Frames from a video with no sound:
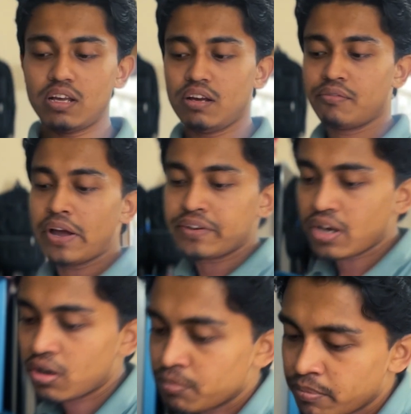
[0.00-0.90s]
Right
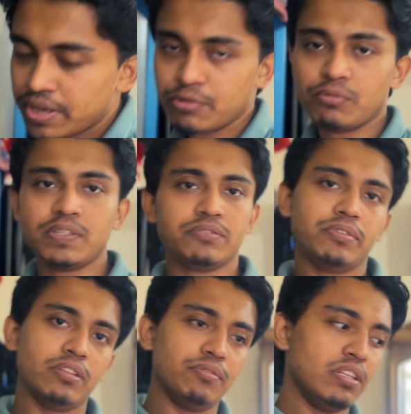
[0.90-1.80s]
now my room is
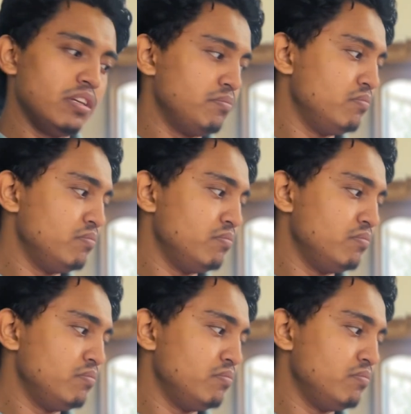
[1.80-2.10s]
really